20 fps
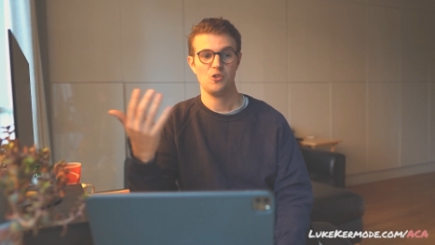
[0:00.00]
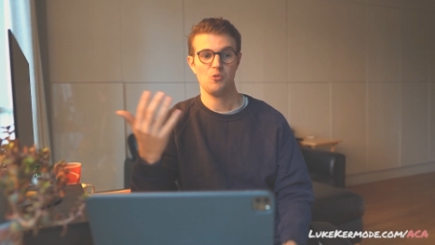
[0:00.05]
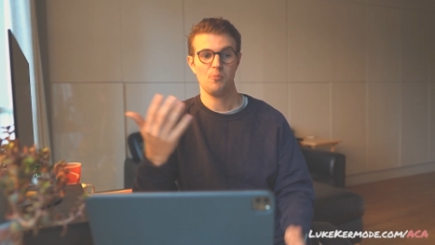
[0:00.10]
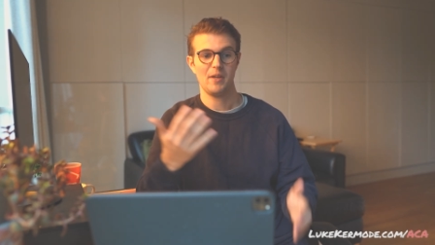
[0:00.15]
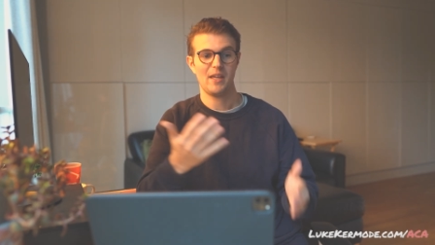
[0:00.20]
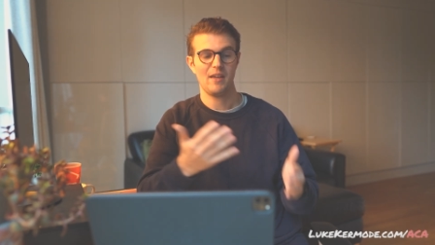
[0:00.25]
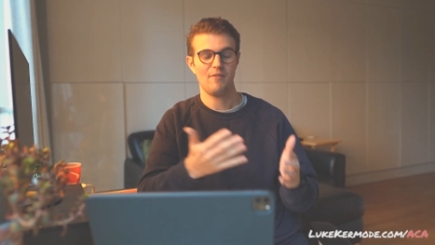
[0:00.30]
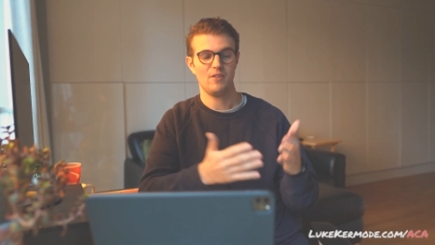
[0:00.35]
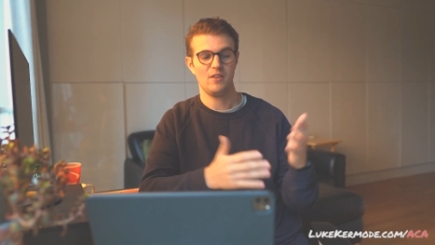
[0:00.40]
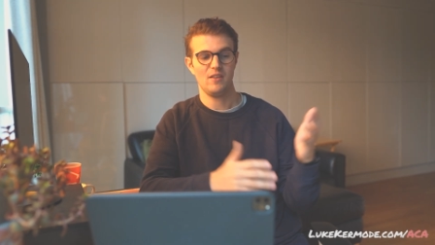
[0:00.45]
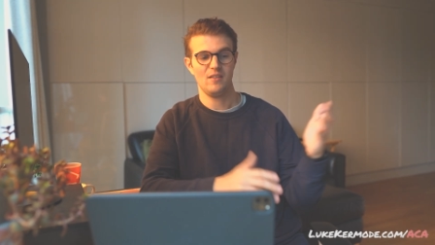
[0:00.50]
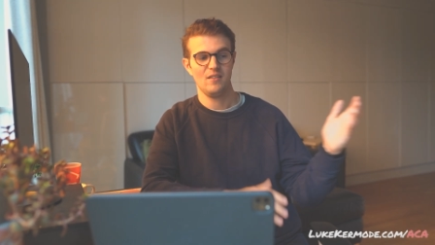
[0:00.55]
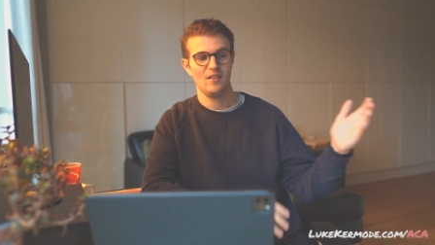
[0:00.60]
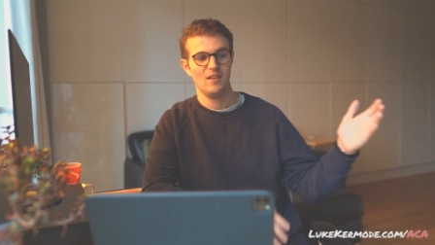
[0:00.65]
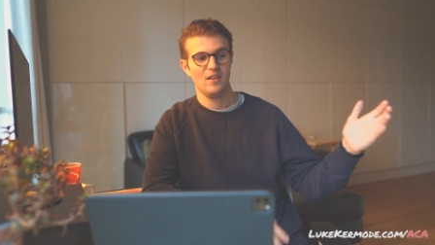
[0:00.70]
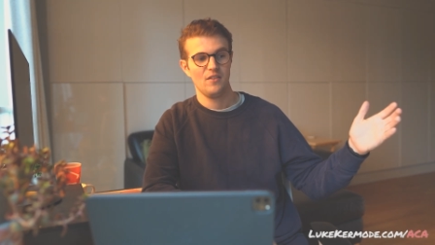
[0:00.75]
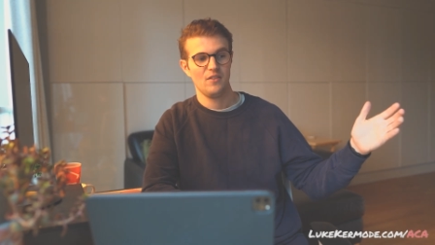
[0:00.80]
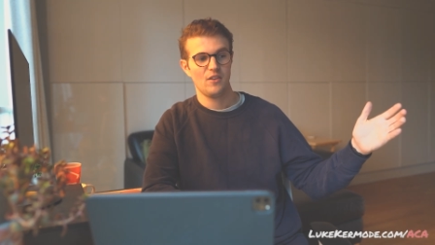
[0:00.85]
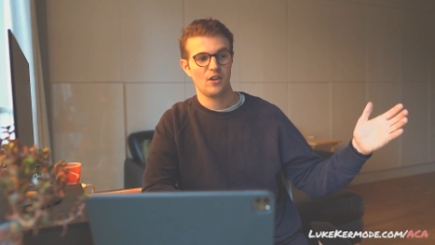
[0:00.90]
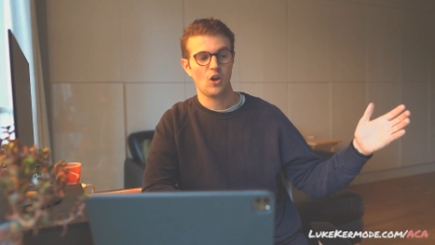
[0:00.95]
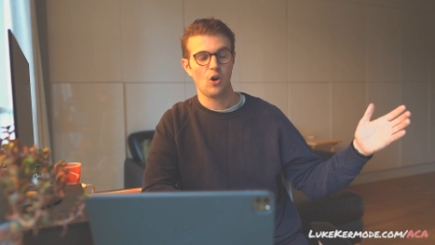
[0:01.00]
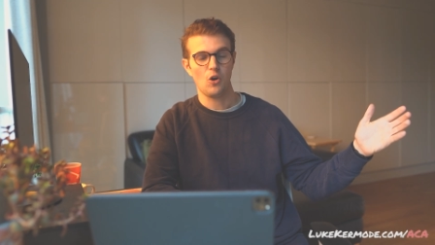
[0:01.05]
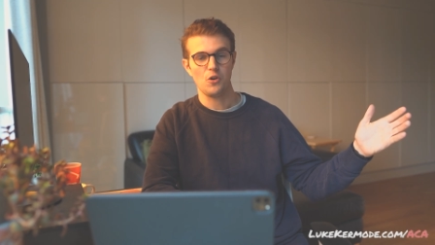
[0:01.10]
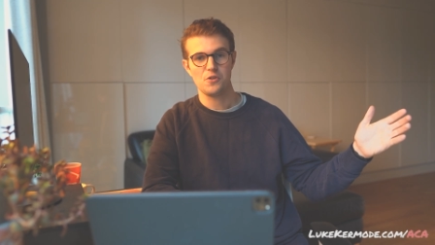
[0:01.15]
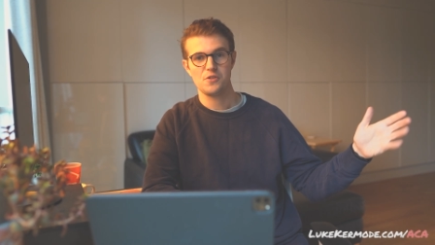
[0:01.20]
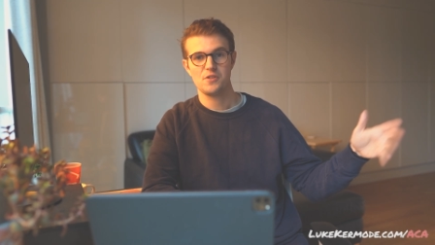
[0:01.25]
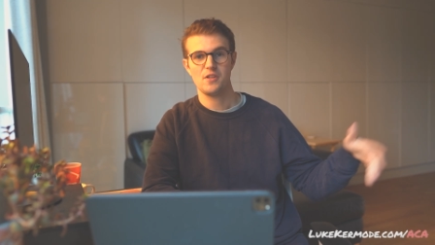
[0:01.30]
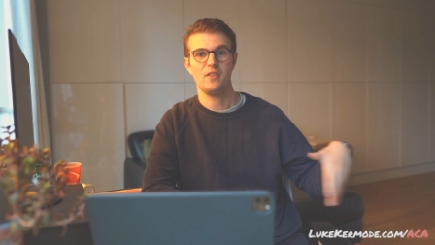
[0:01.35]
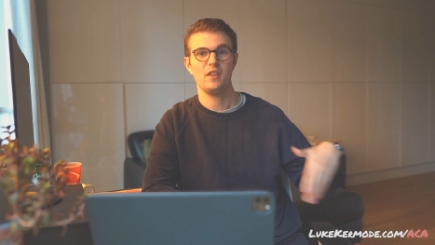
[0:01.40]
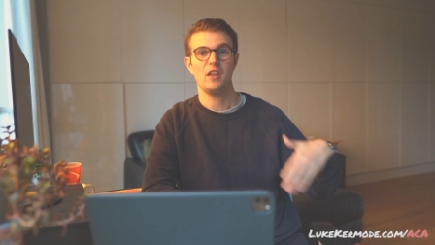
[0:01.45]
You'll be given the
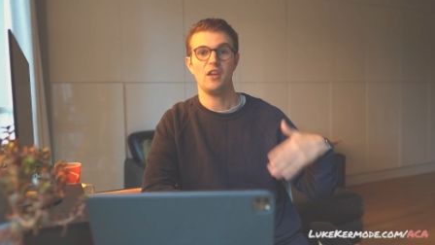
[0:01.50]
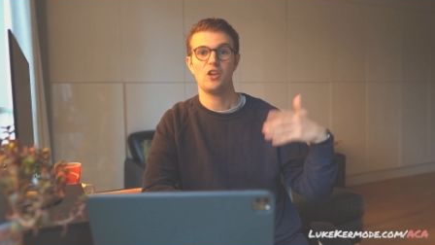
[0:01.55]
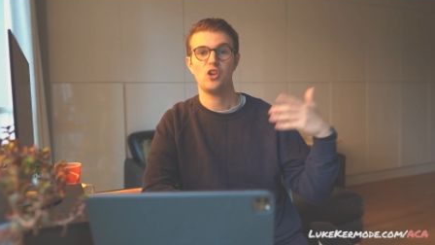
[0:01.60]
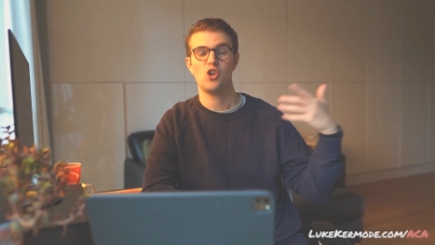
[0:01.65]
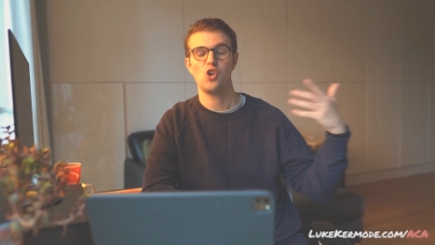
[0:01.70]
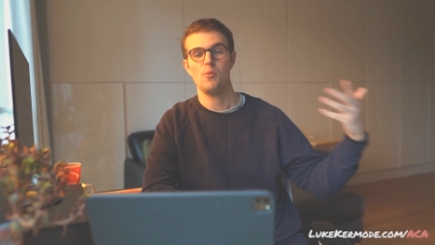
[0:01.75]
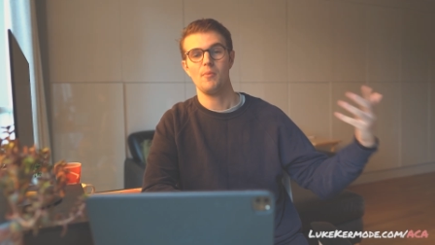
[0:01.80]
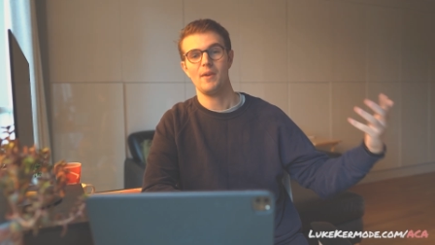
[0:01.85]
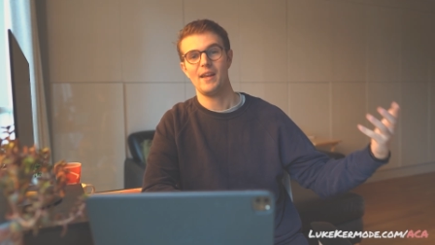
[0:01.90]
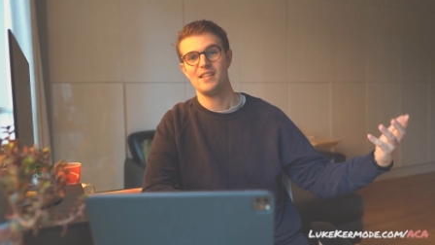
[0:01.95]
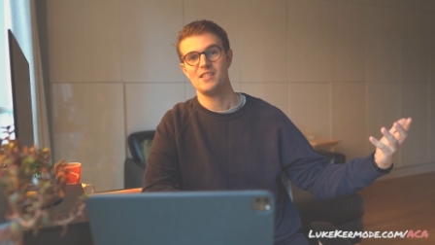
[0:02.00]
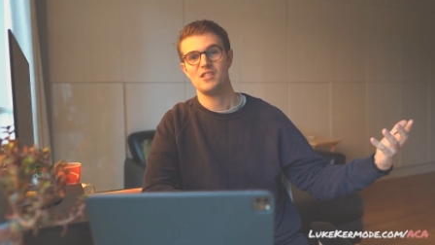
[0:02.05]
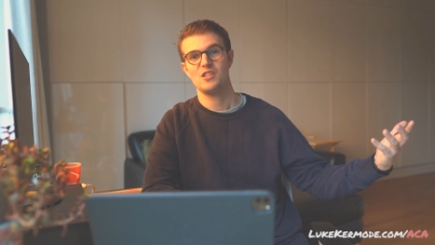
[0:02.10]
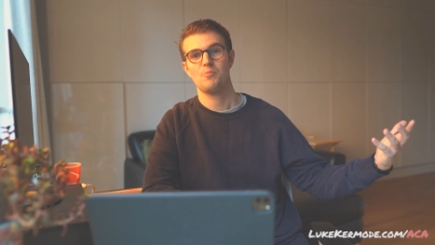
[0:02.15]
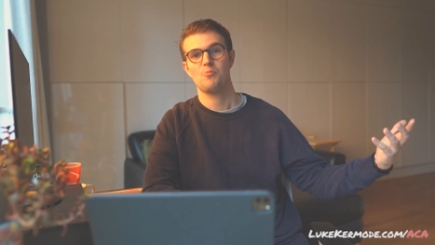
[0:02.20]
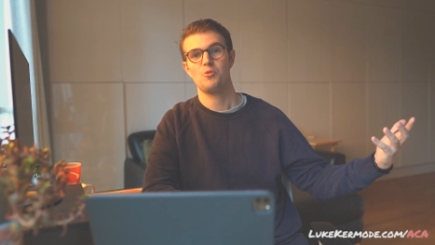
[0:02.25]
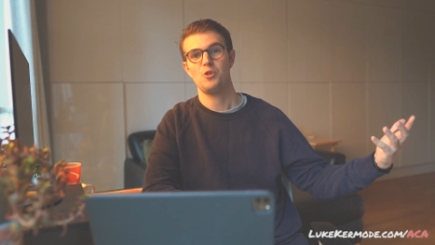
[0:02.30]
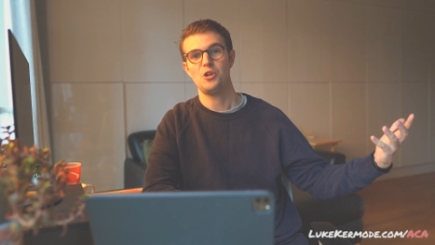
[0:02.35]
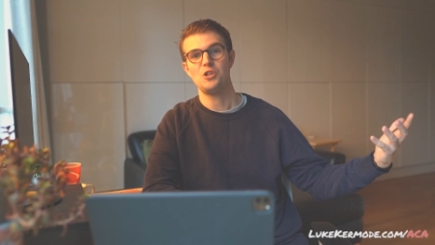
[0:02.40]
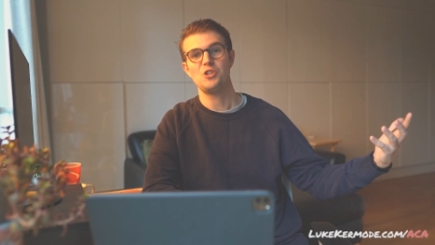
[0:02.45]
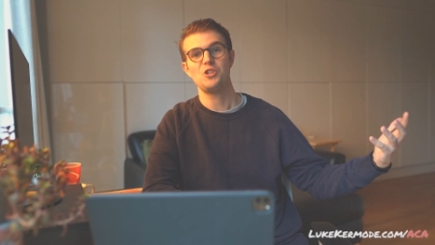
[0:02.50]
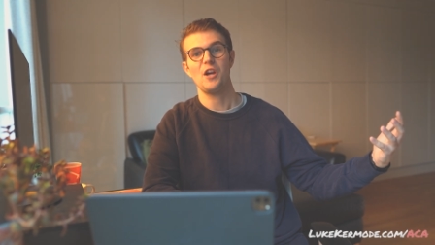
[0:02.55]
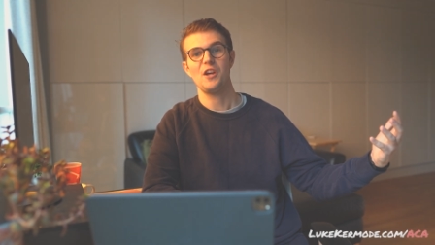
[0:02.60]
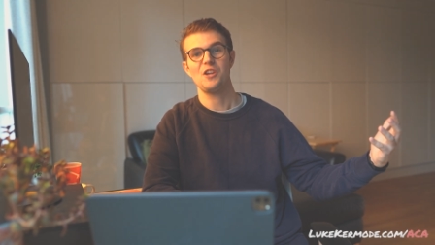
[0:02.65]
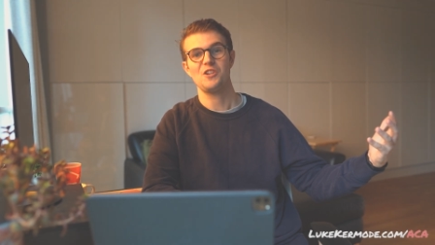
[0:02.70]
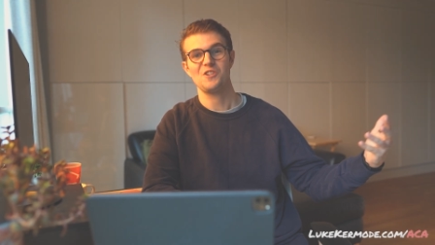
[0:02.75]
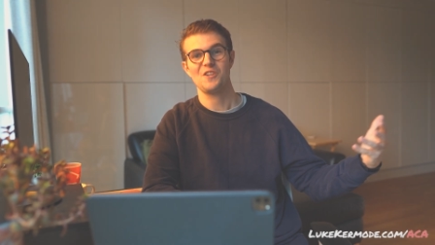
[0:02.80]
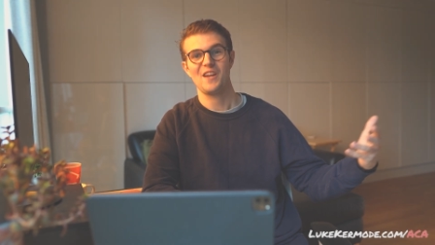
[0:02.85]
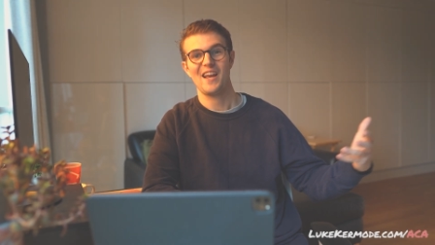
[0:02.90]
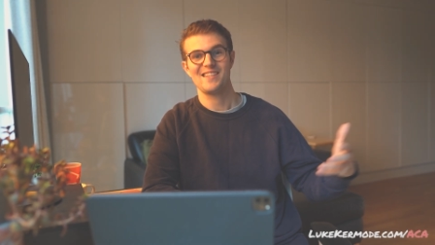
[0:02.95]
cost and the accumulated
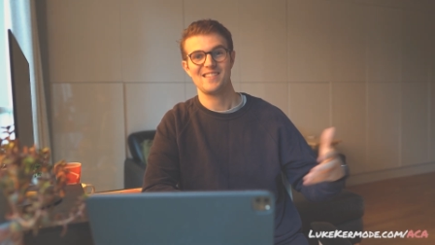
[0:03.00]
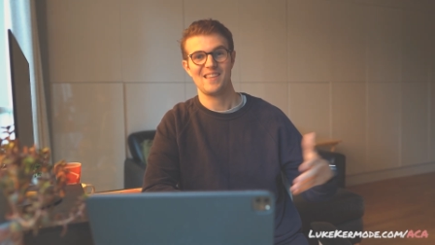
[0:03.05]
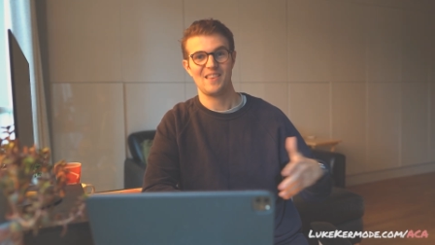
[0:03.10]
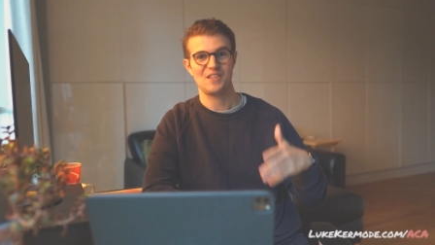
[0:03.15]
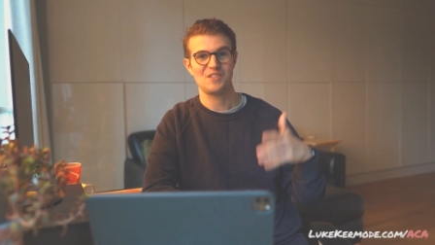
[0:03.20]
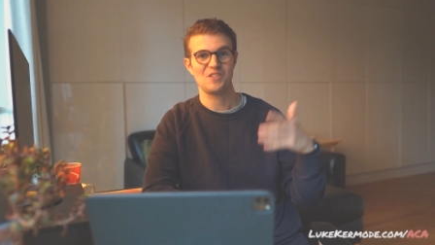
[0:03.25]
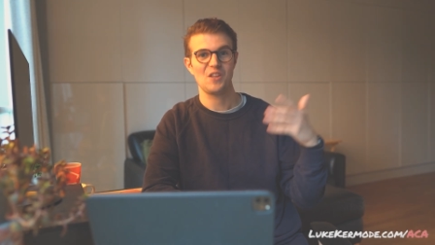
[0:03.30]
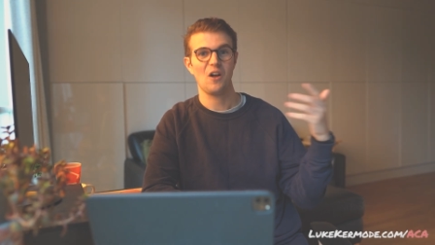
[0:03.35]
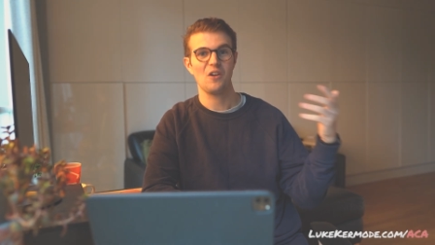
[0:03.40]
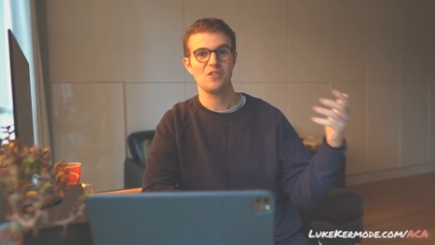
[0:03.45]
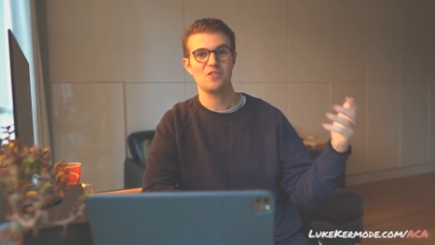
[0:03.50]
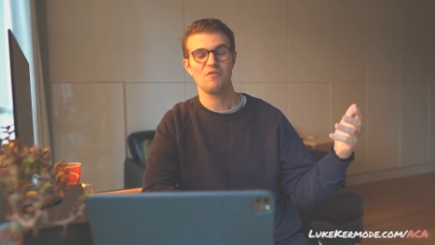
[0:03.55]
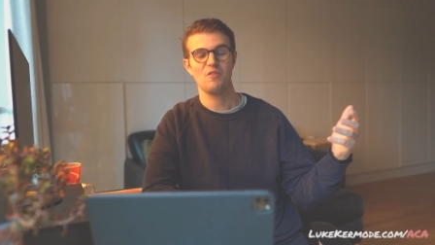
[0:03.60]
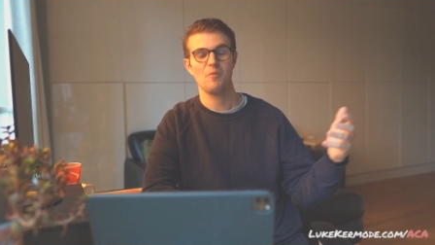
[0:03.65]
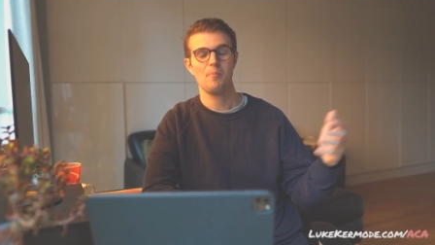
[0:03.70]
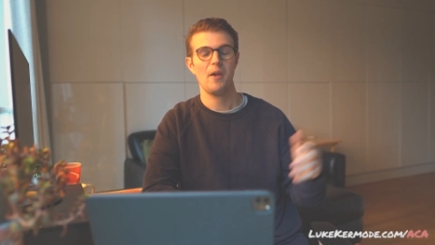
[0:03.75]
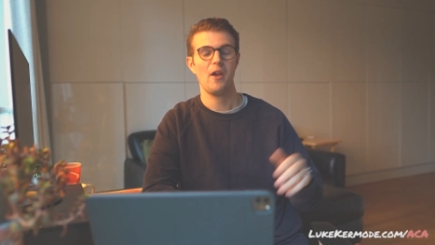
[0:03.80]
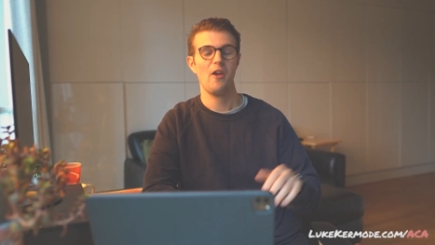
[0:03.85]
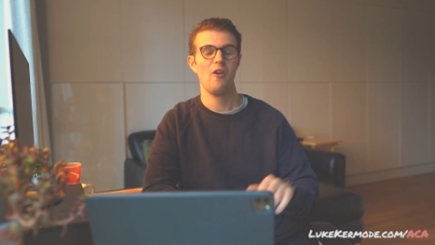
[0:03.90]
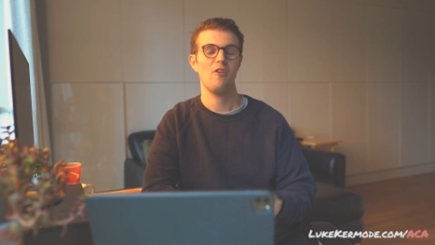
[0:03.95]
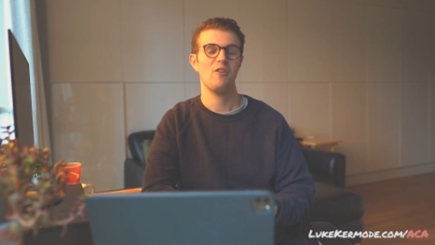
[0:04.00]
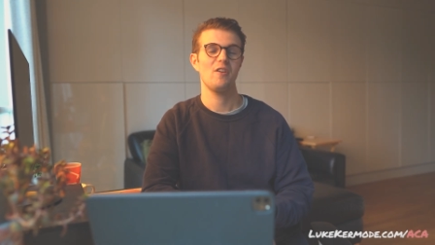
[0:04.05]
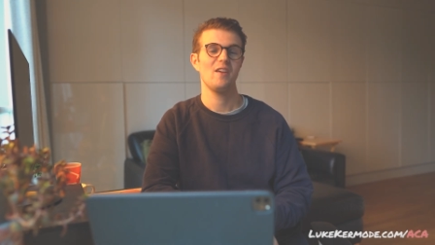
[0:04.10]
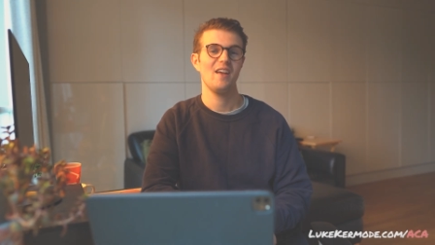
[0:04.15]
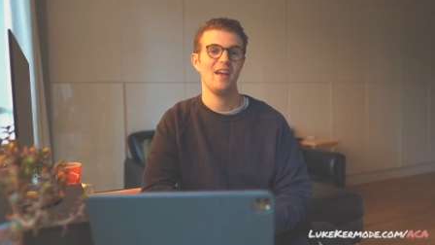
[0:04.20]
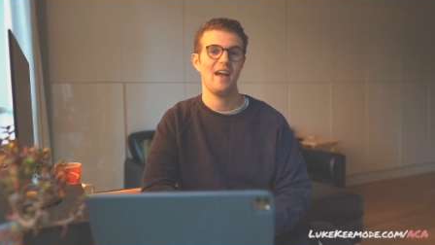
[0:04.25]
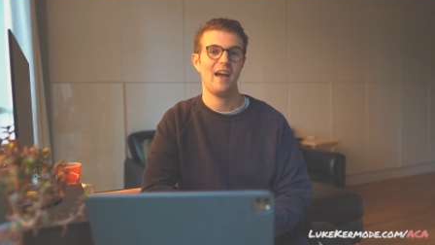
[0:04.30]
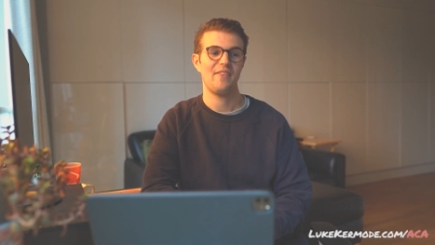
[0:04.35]
depreciation as at the start of the period,